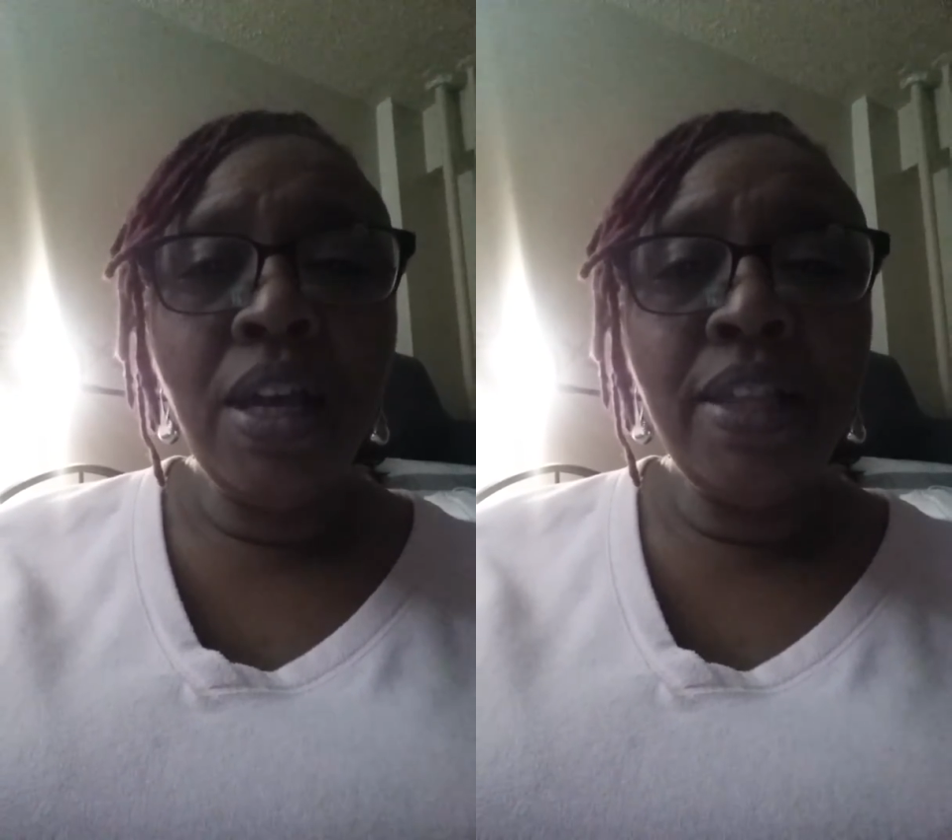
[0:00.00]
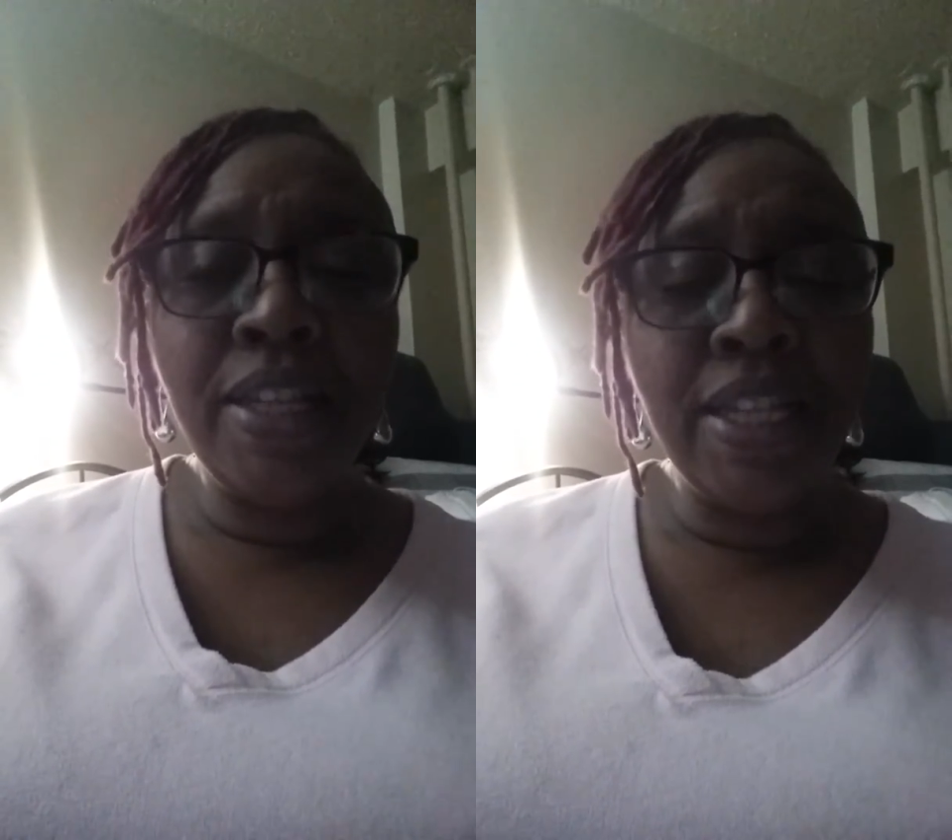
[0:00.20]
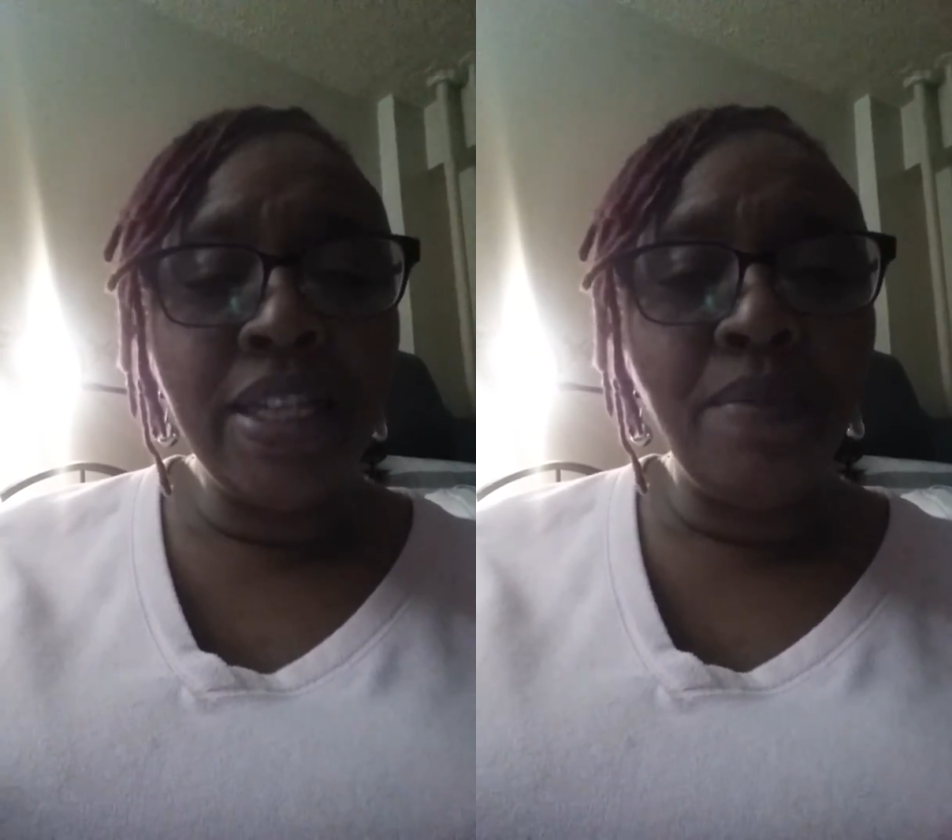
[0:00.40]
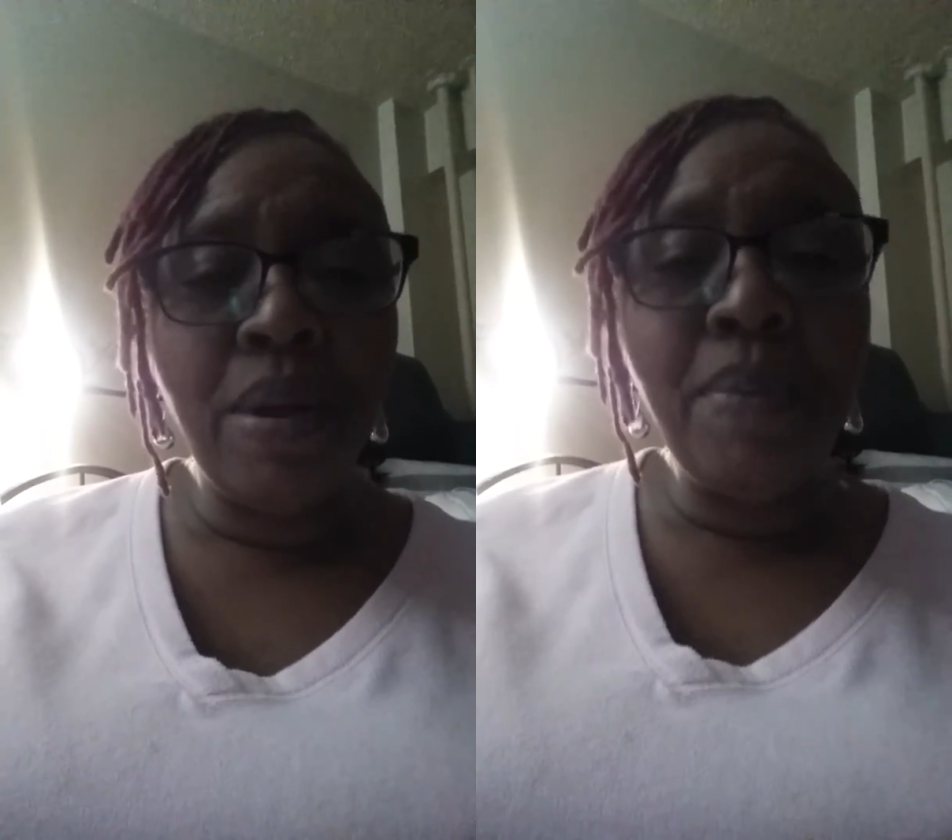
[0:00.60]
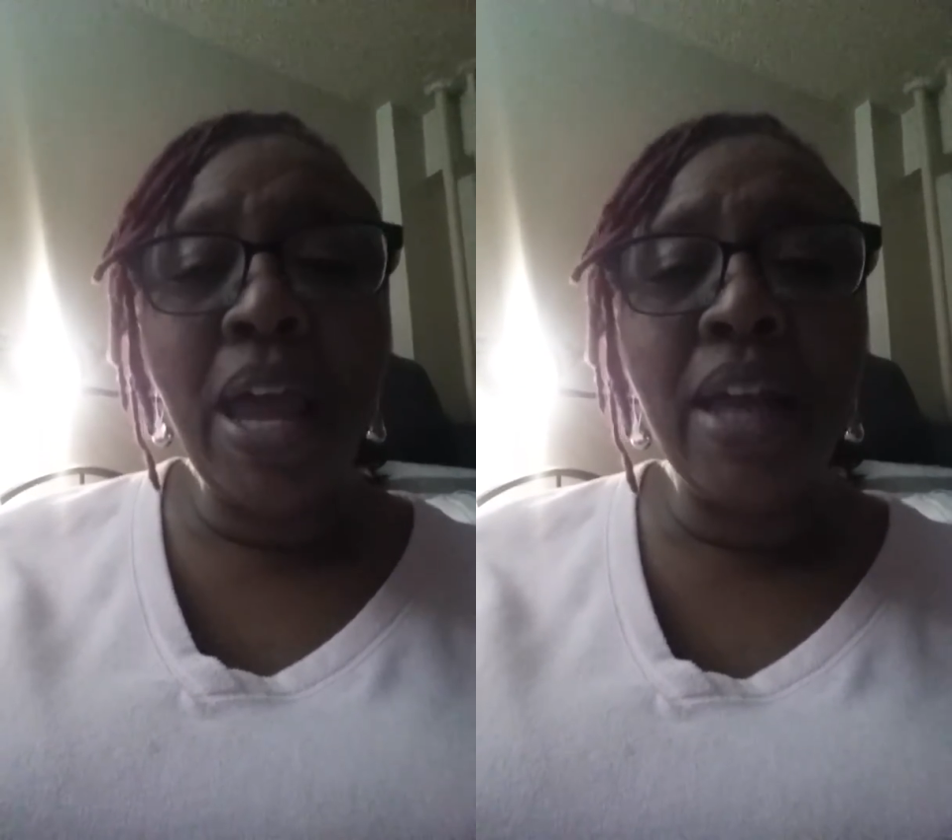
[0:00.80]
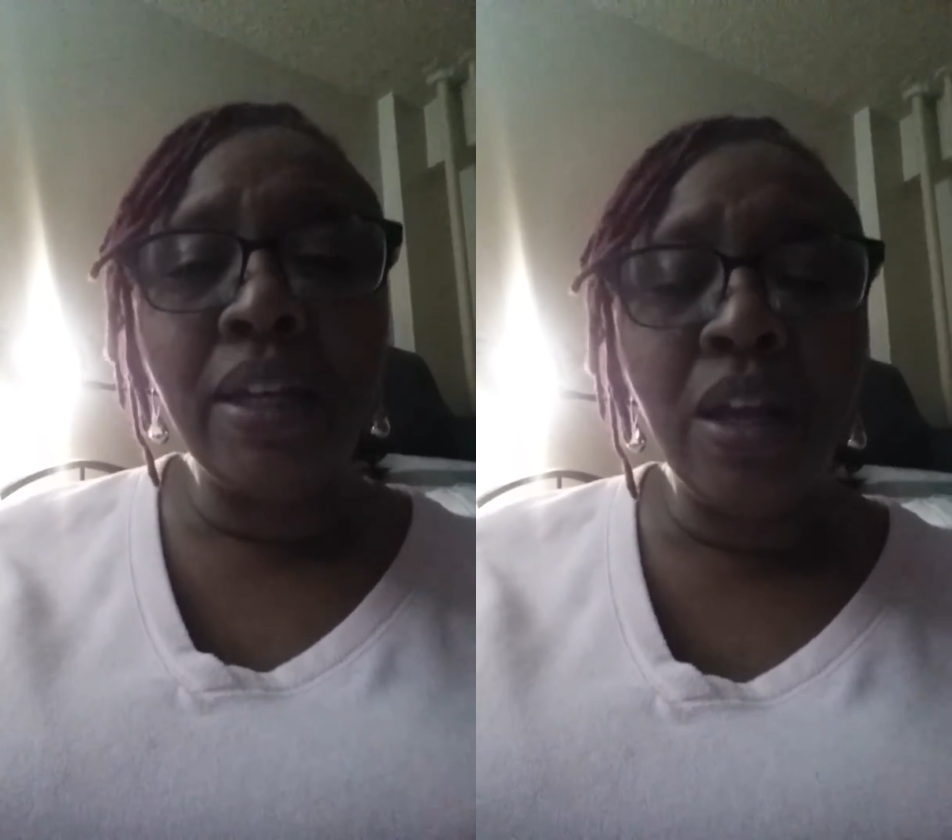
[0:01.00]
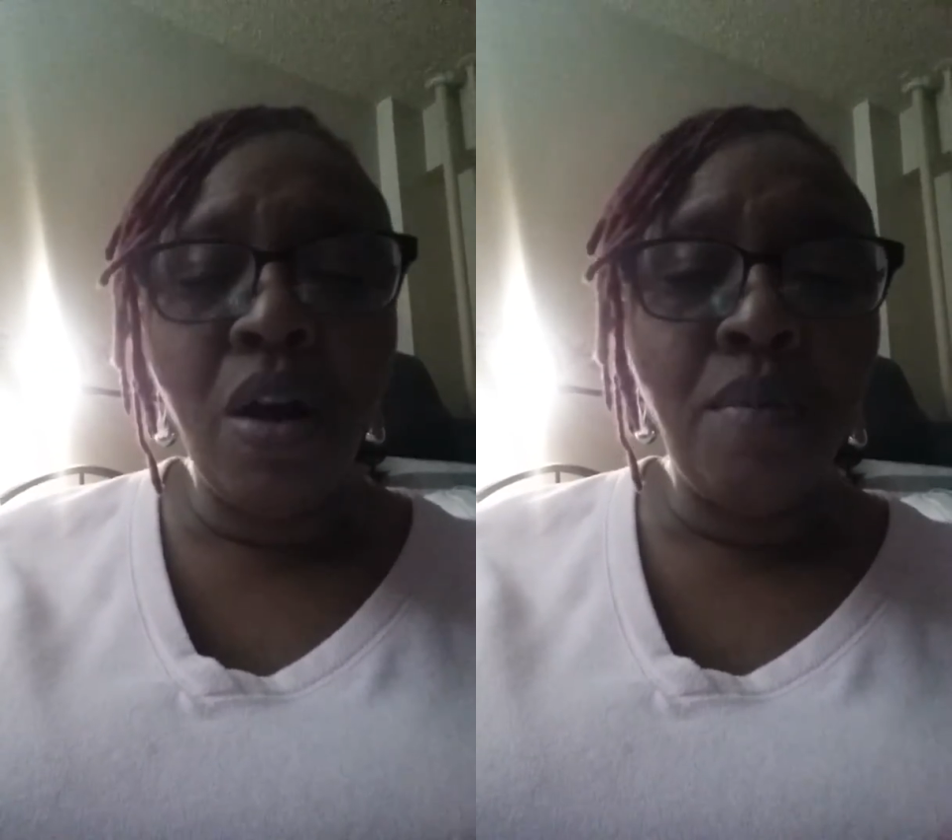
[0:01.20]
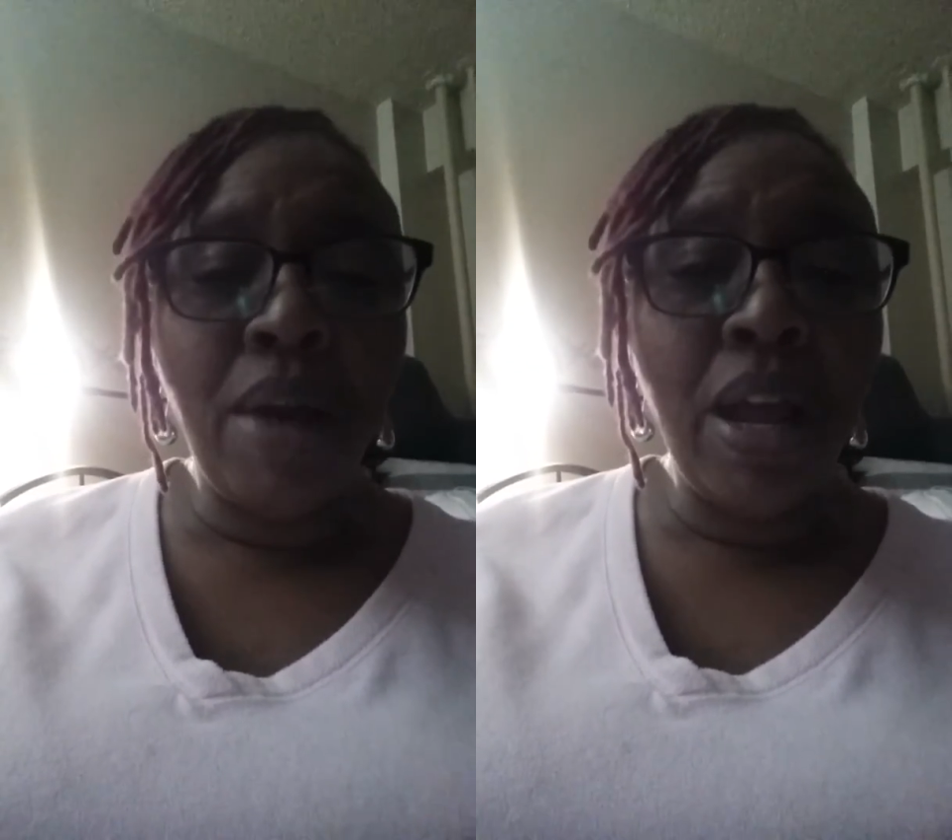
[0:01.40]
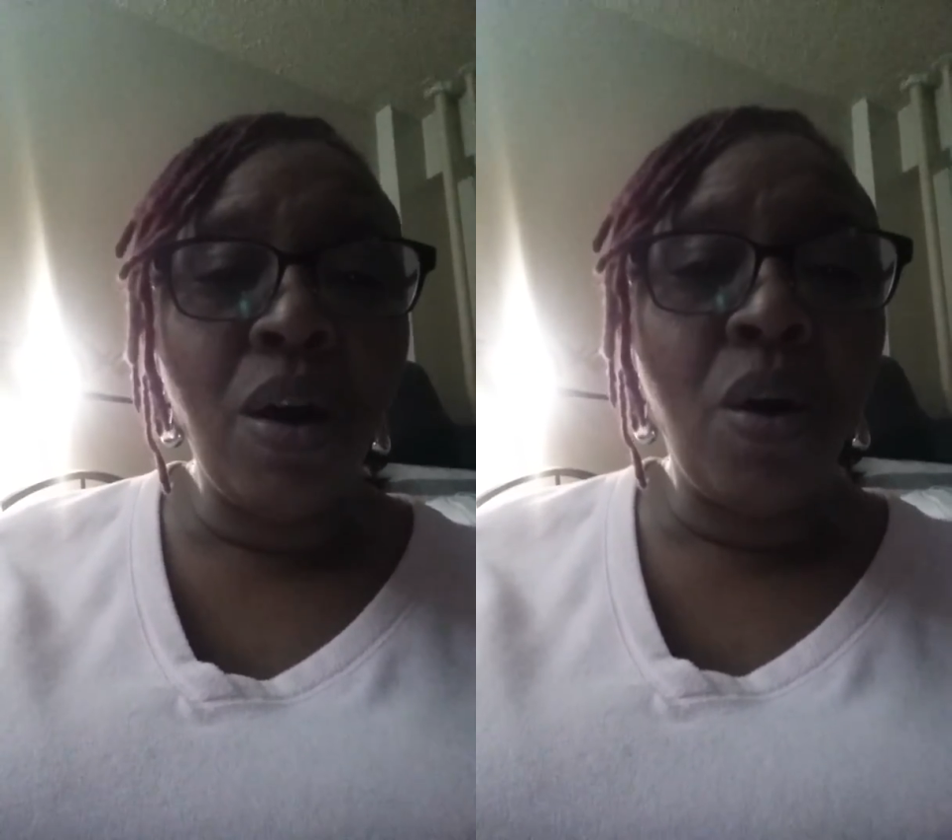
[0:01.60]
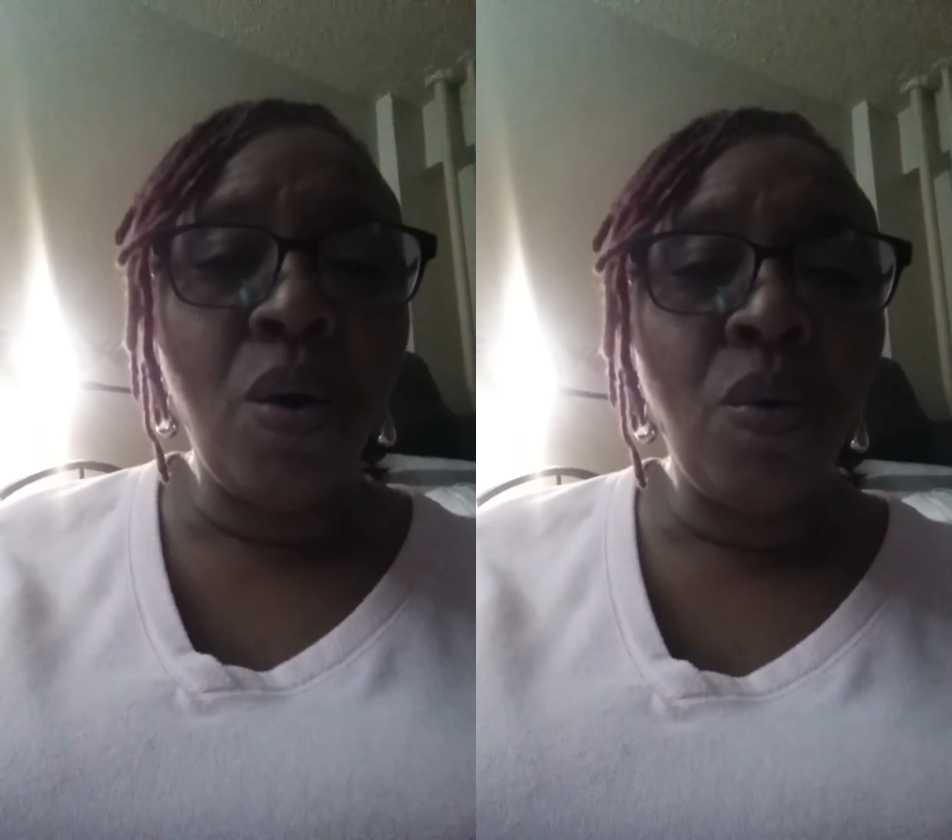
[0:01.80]
this is something I'm handling on my
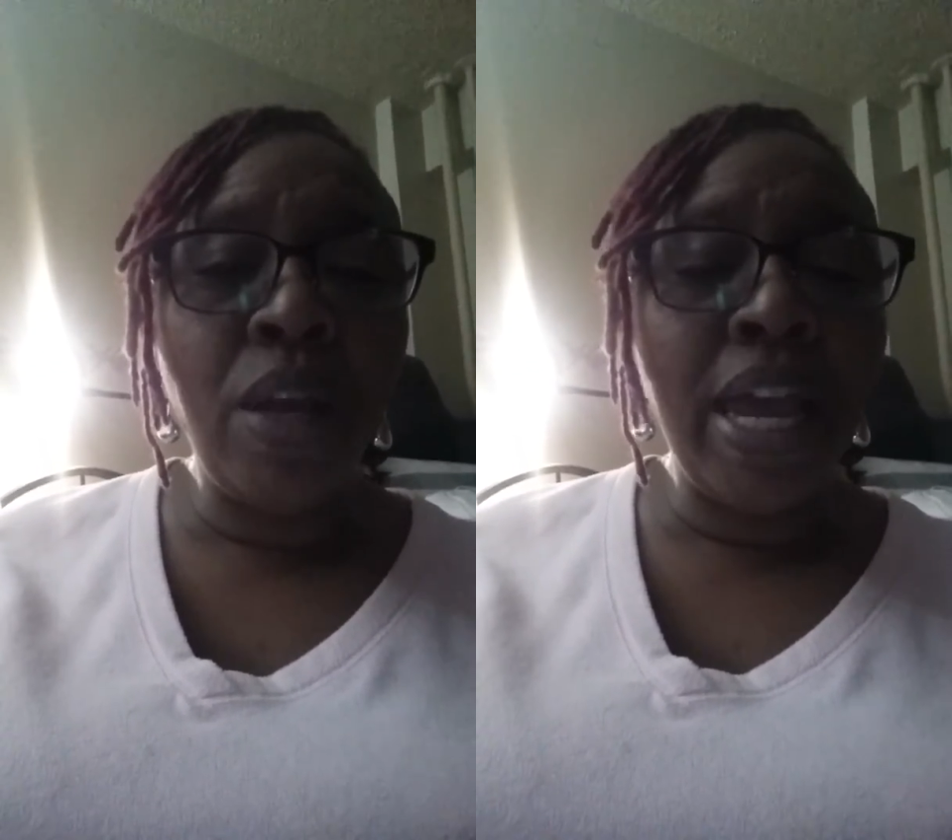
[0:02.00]
own,